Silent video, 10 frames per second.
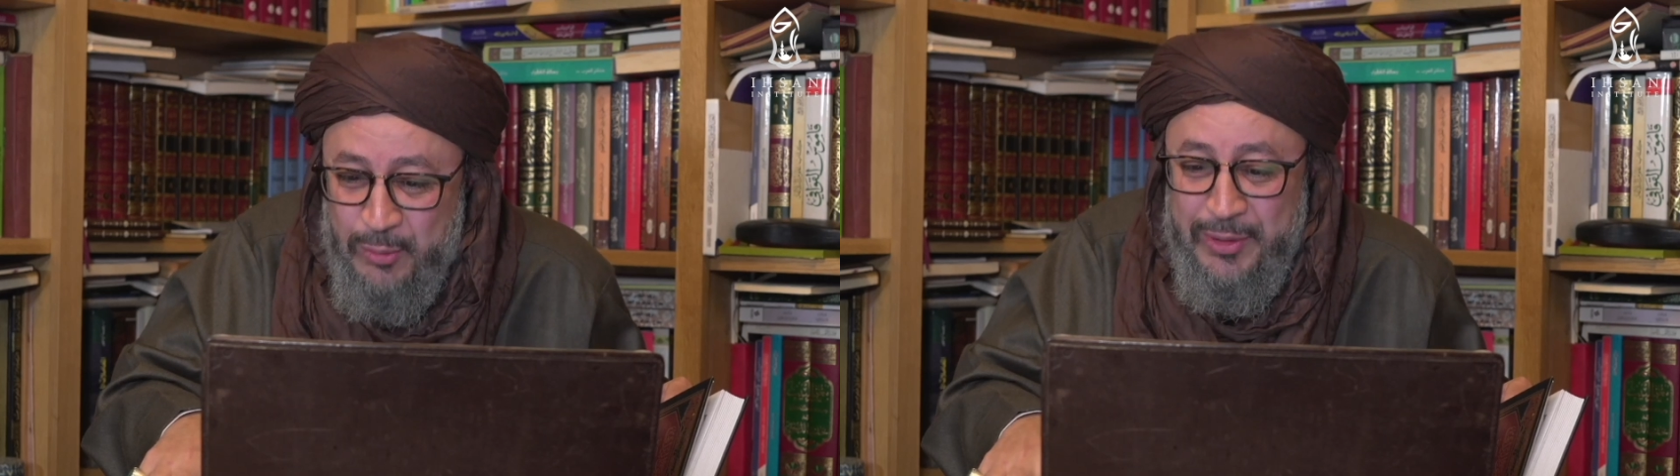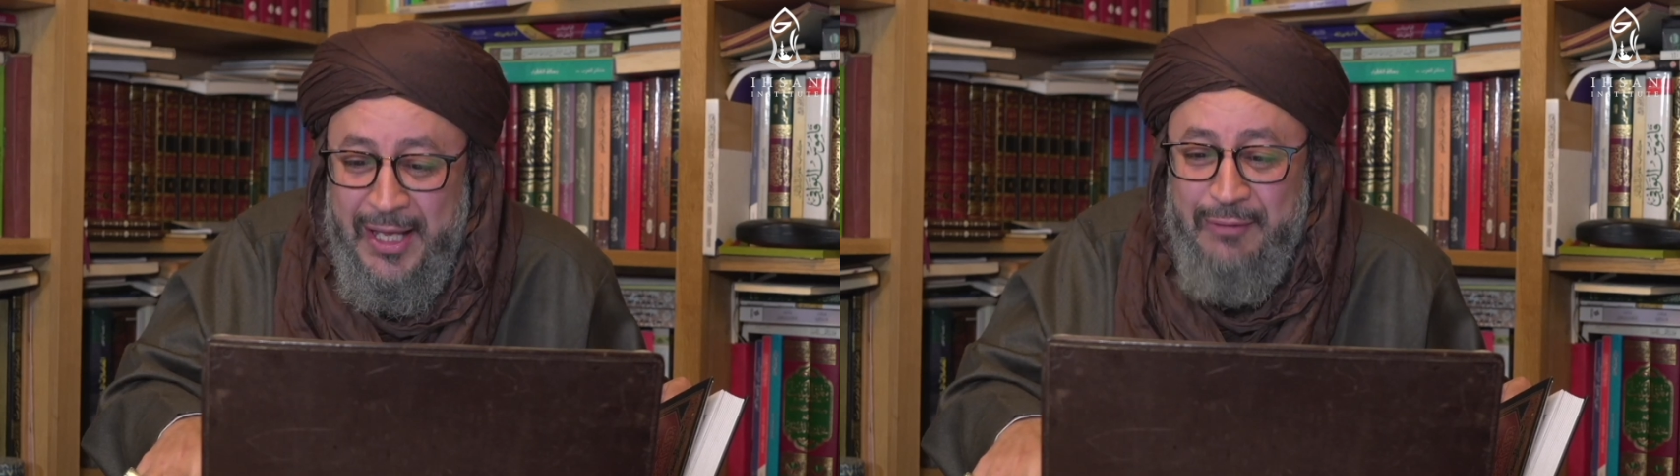
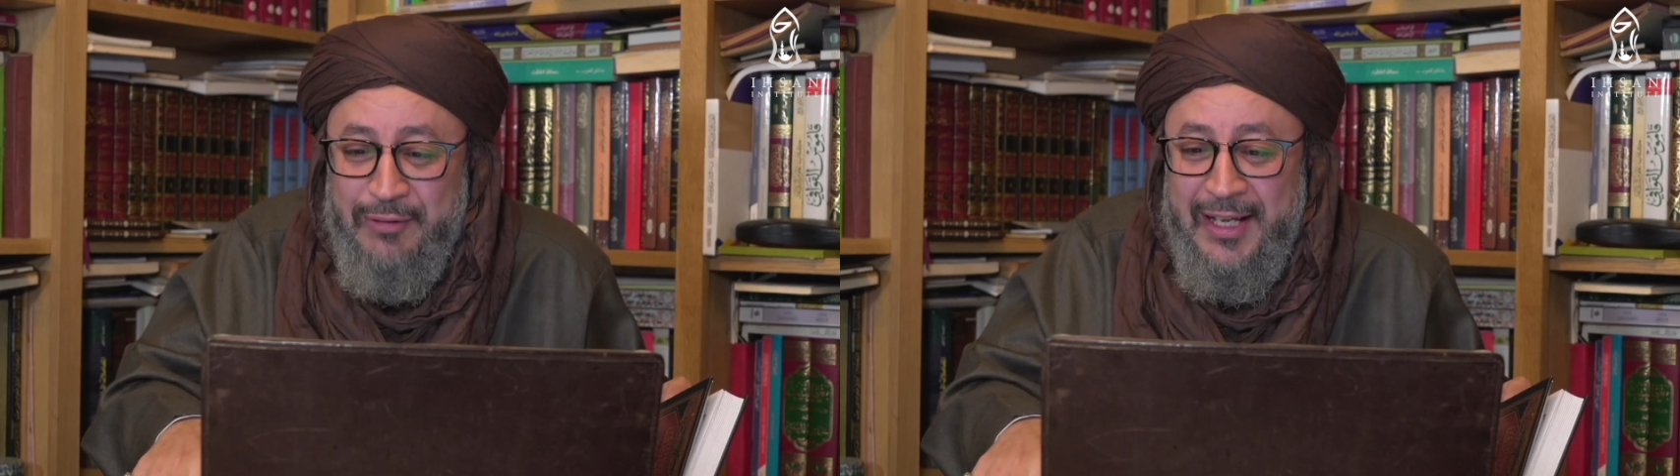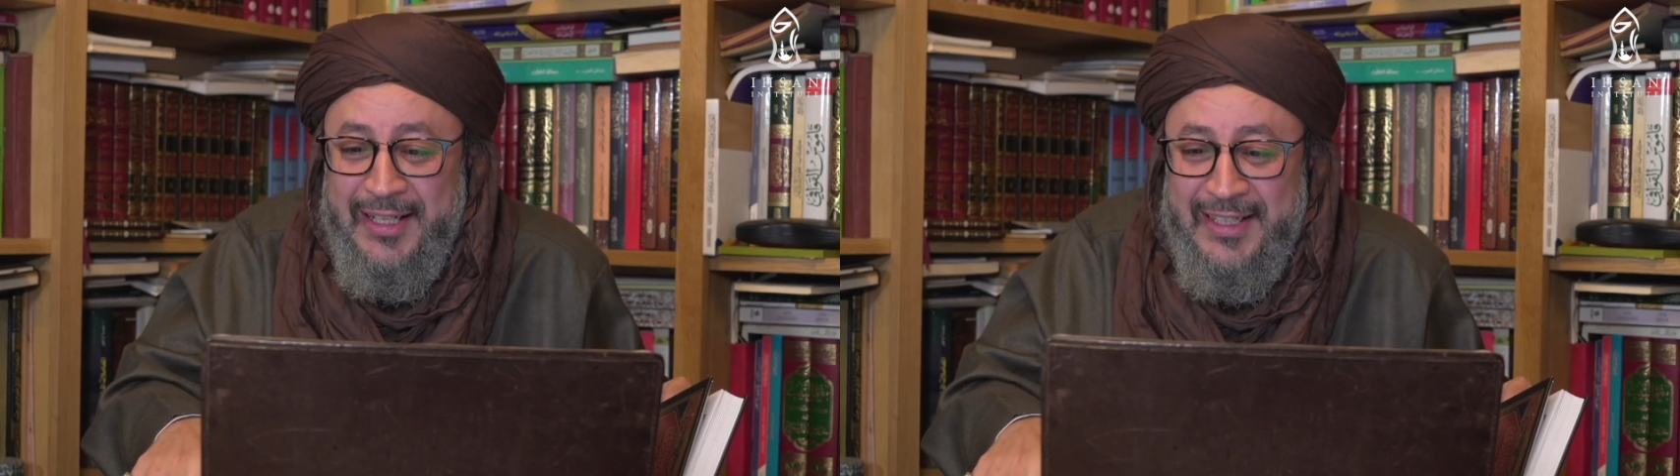We have
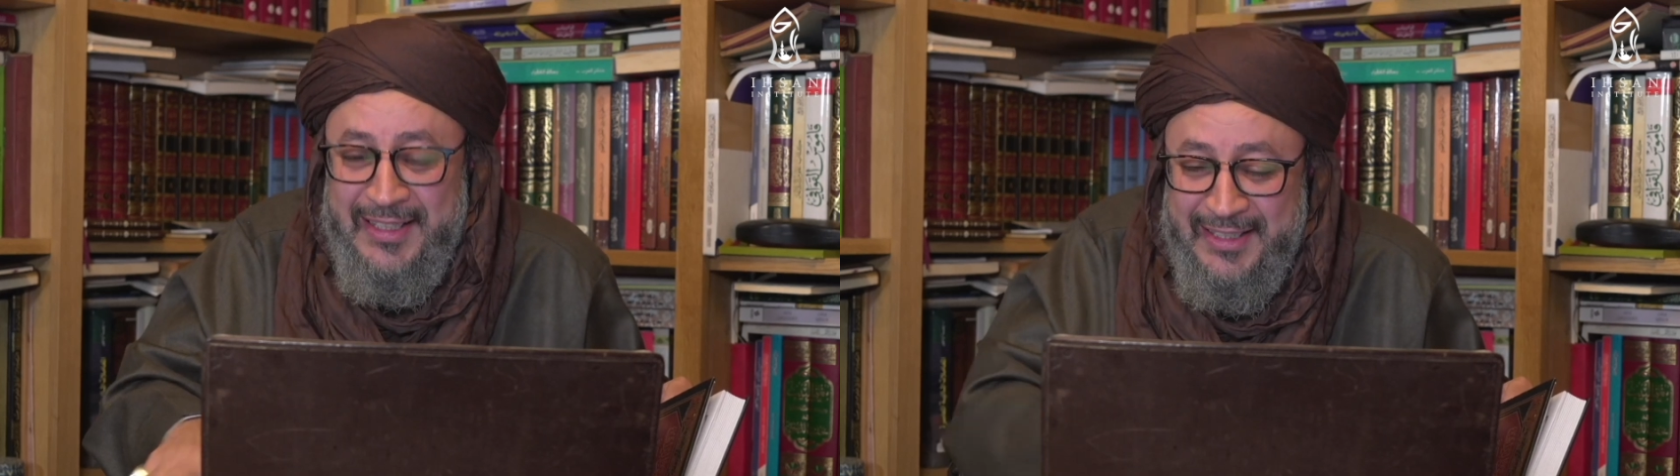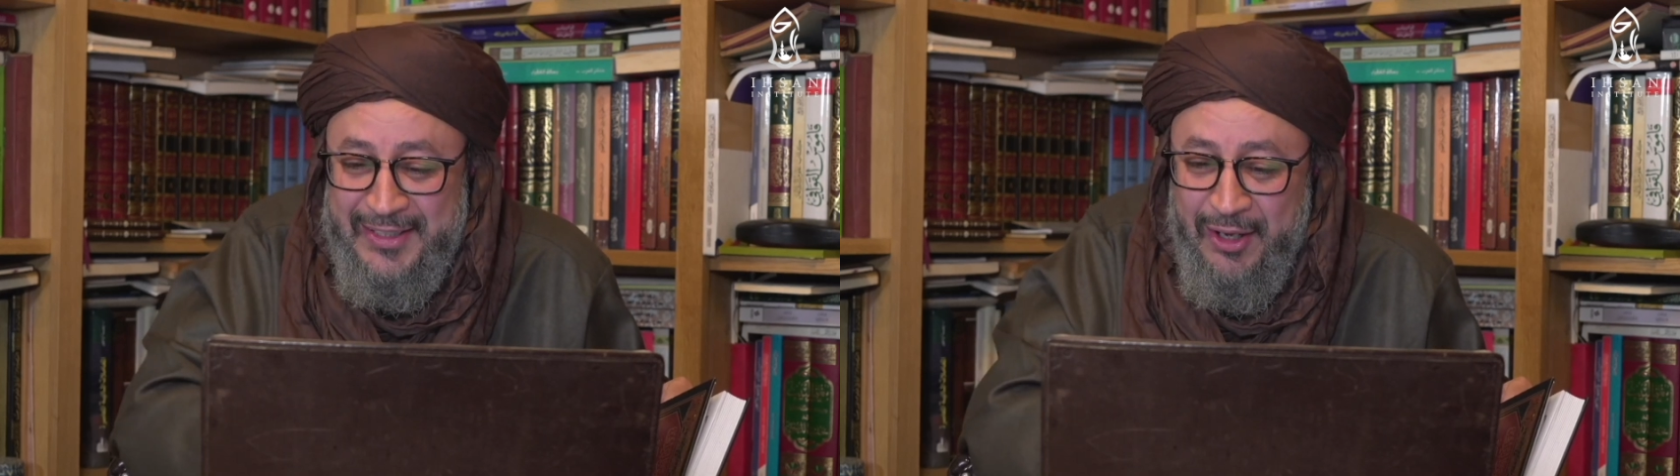a
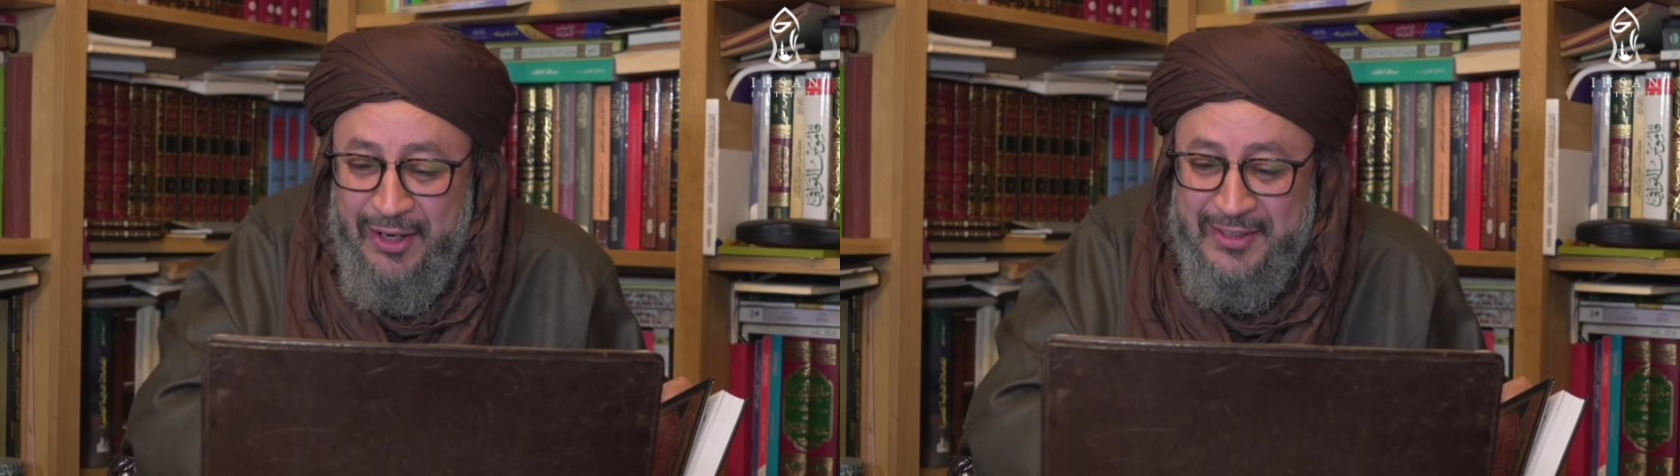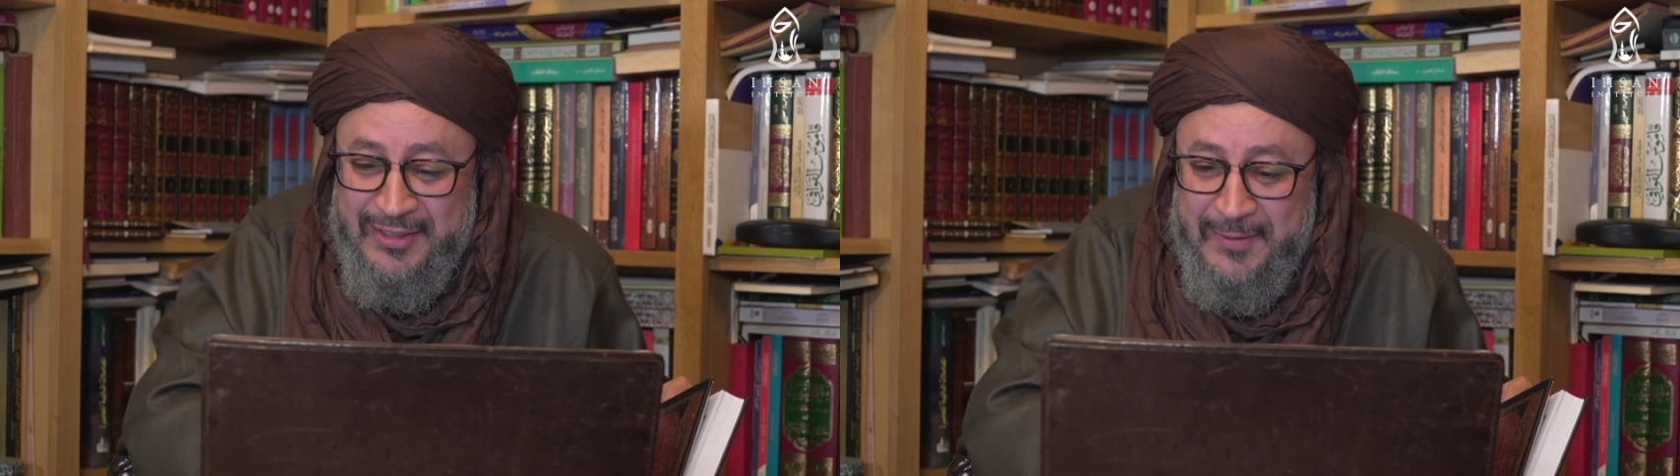clean
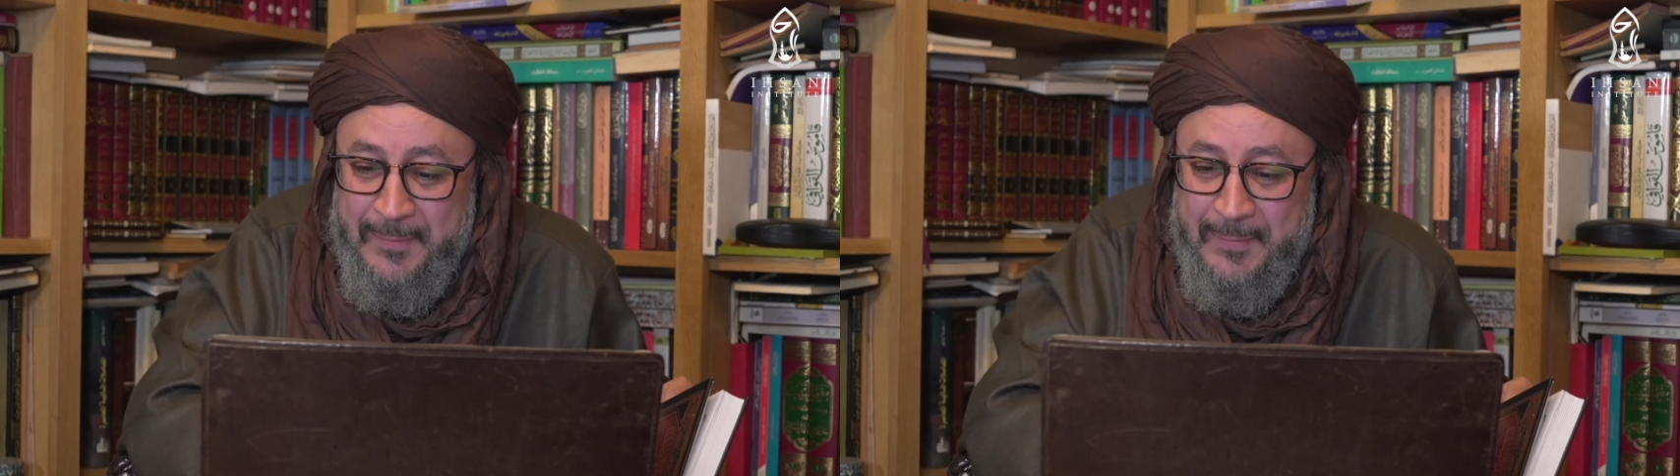heart.